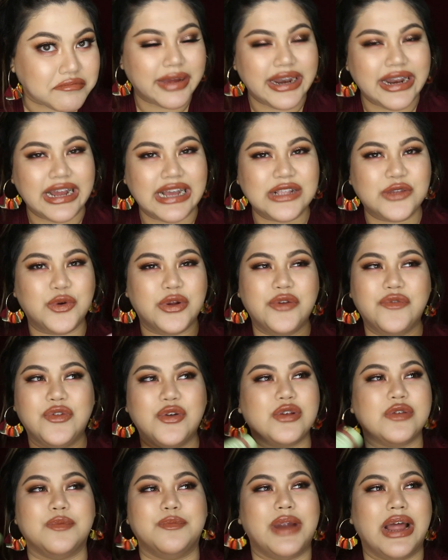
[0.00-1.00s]
Parang it's one of
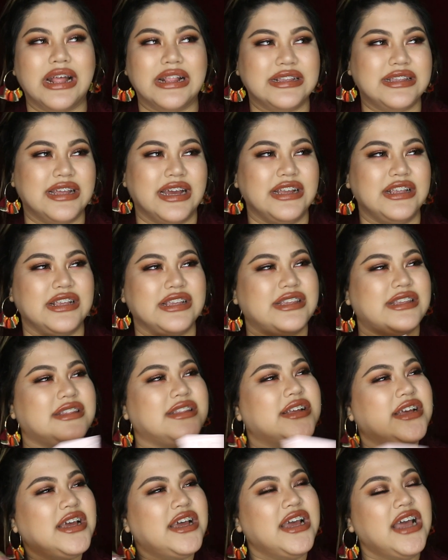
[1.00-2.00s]
those brands that
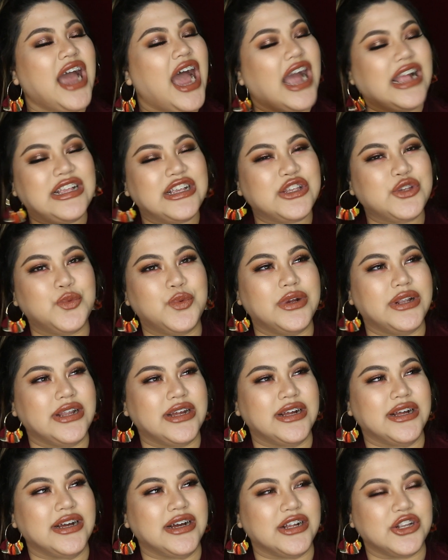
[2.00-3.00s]
I just
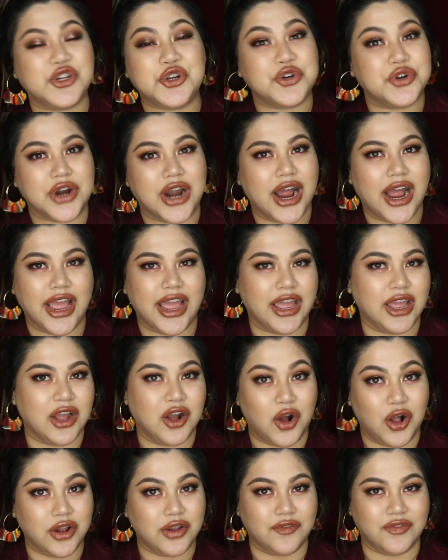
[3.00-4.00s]
wanna try
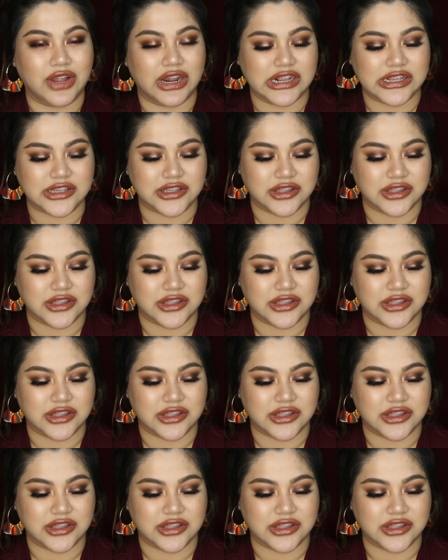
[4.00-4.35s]
all of their